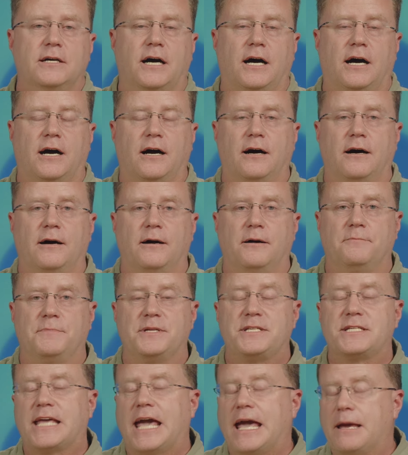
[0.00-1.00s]

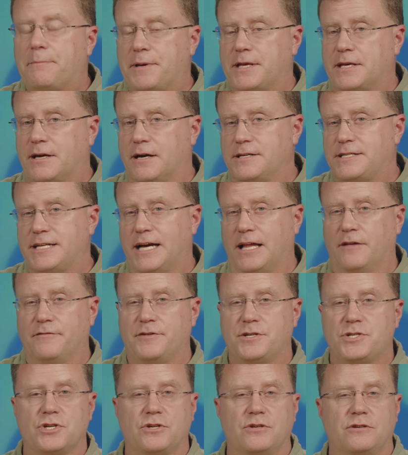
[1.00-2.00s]
escaping on
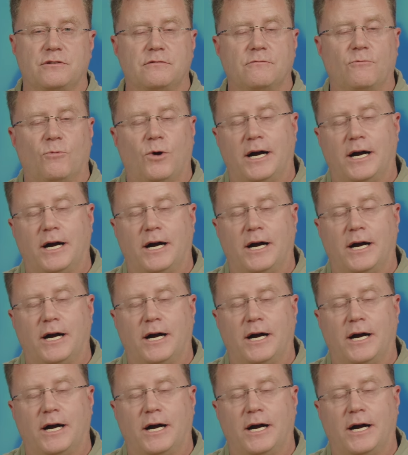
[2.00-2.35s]
television,